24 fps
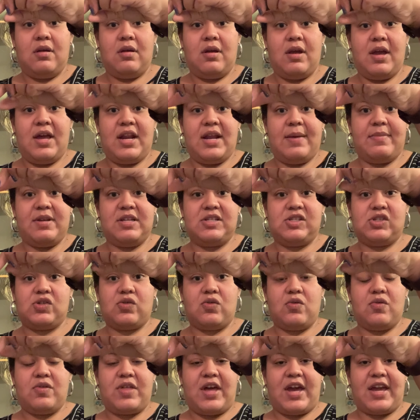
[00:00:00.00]
and I'm gonna
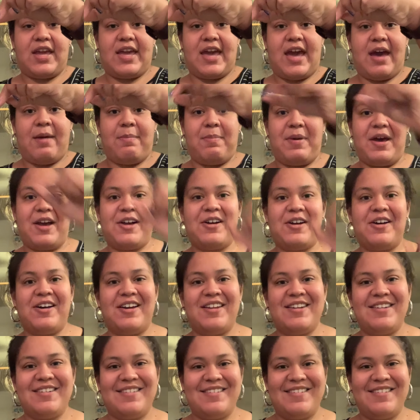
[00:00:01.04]
screw that cap back on.
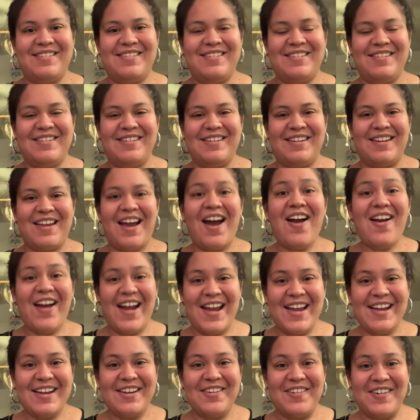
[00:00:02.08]
All
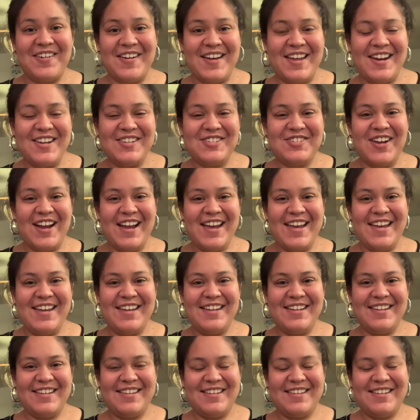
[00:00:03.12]
right, go ahead and try it.